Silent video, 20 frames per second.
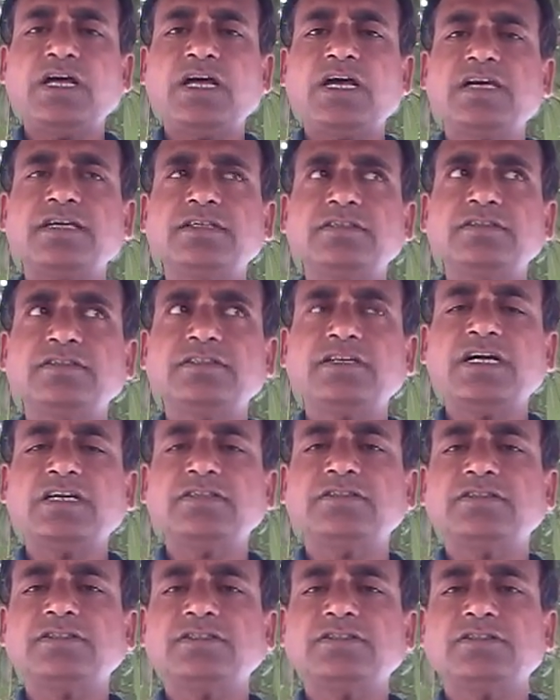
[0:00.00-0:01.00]
iron
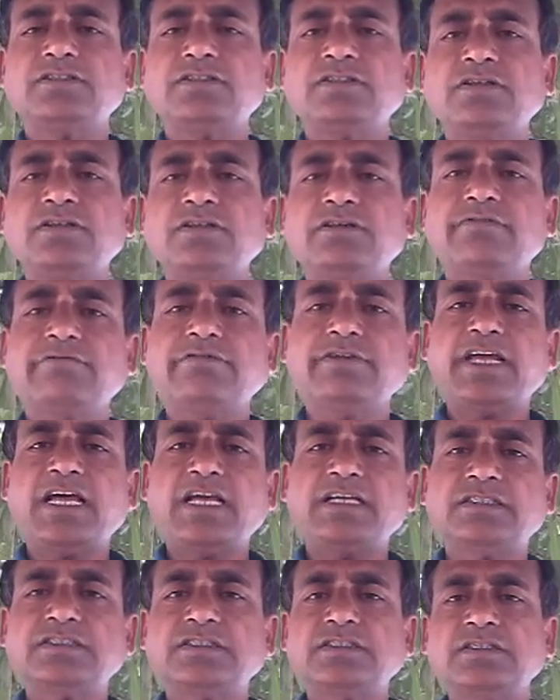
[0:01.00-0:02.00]
content,
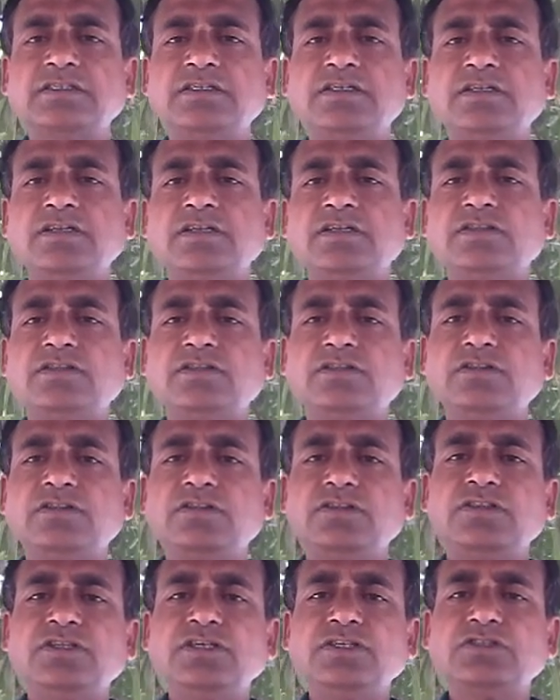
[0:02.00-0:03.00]
whereas
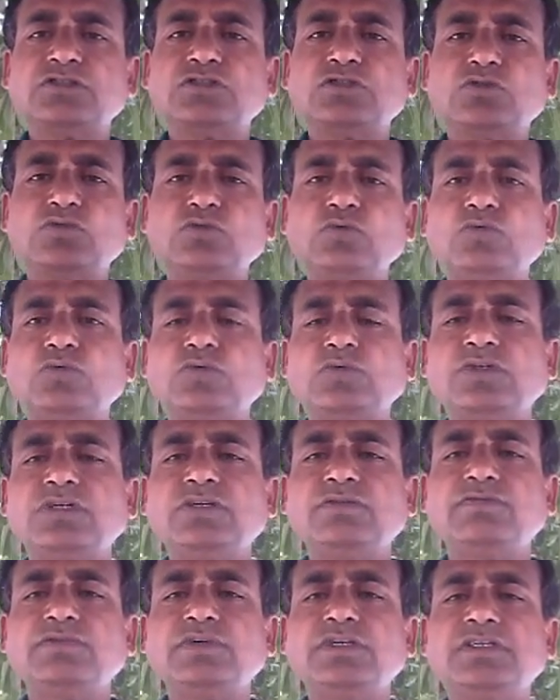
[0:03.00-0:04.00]
these two
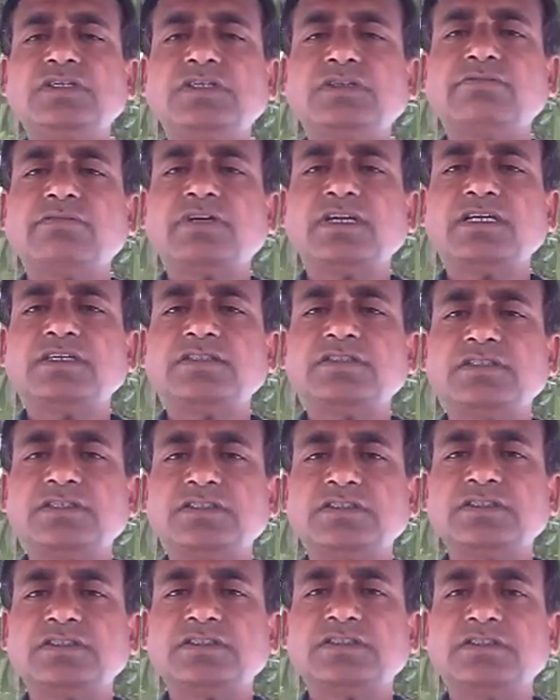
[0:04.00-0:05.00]
inferior
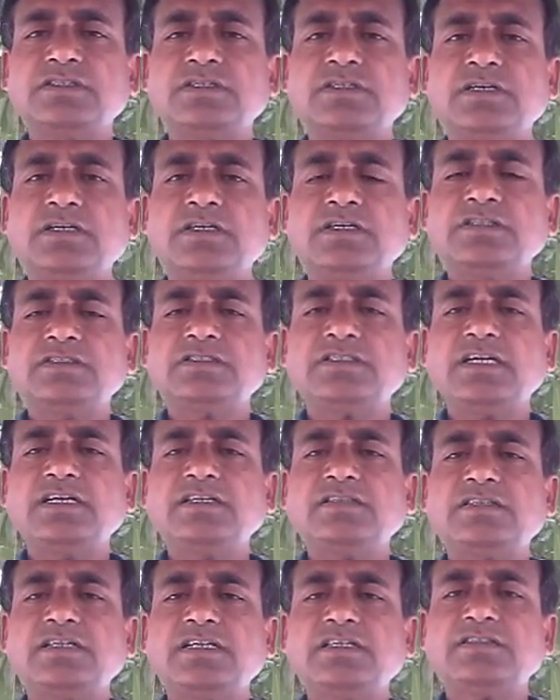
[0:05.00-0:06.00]
varieties,
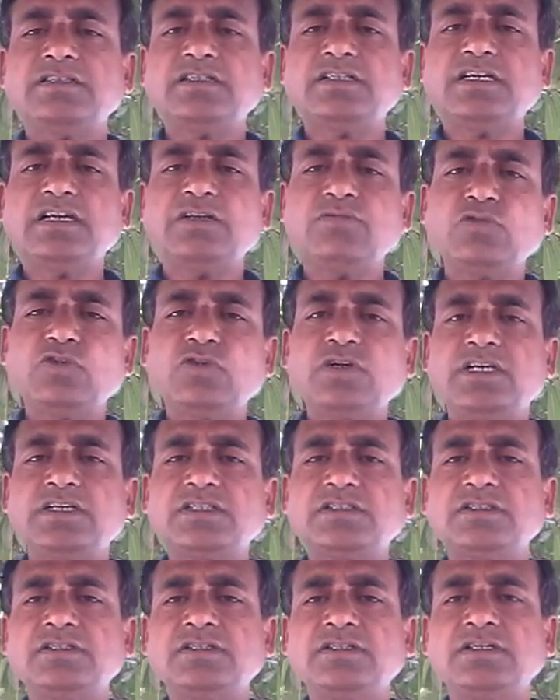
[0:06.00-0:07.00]
siderite and
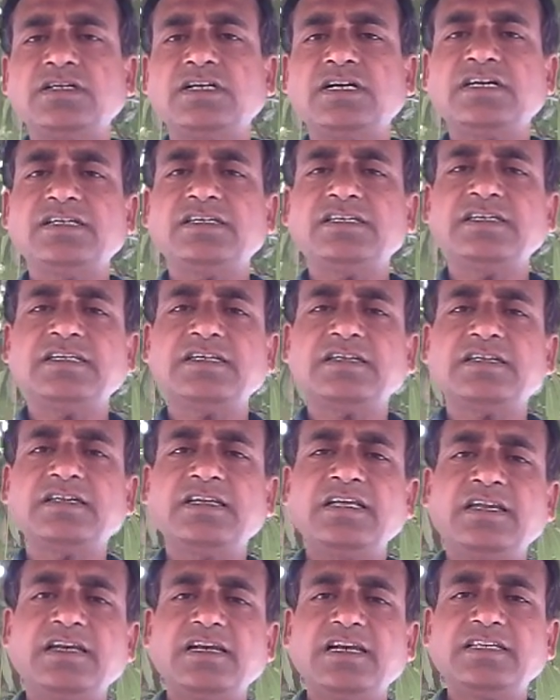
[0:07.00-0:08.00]
limonite, contain
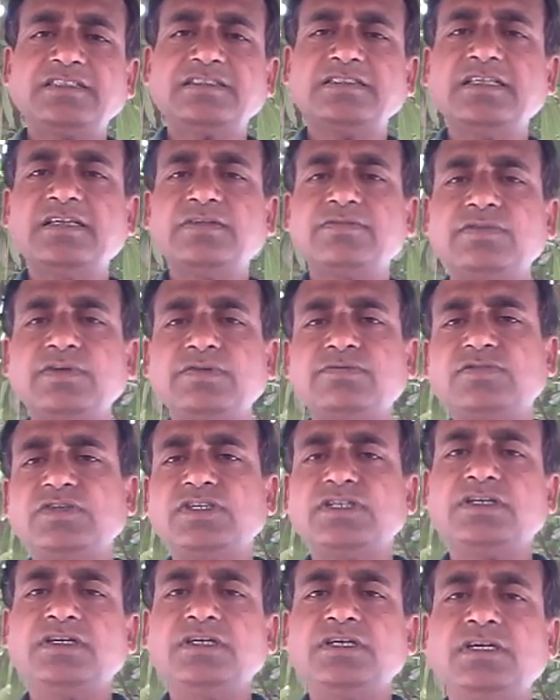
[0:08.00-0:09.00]
less than
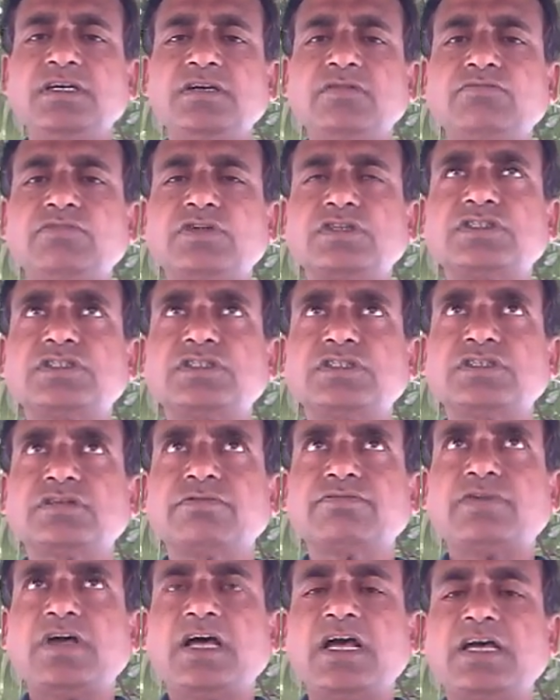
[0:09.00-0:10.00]
50%
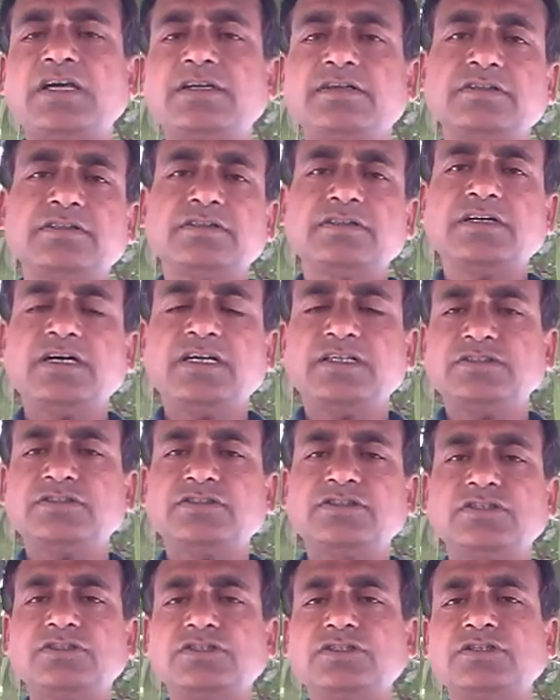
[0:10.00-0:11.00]
of iron
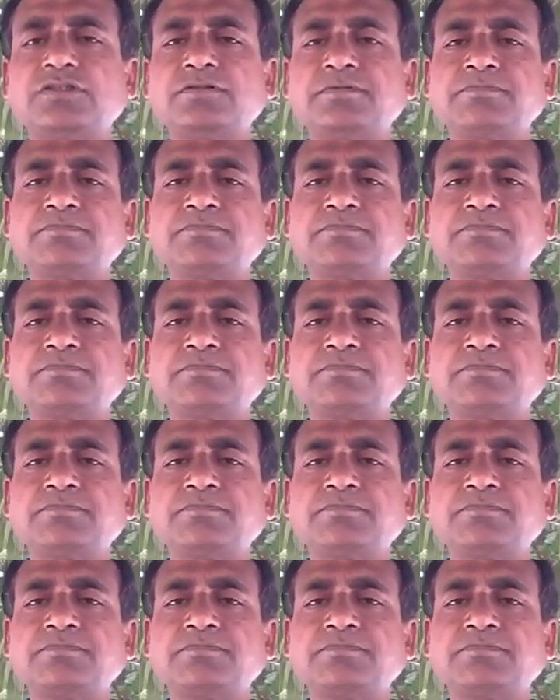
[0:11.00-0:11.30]
content.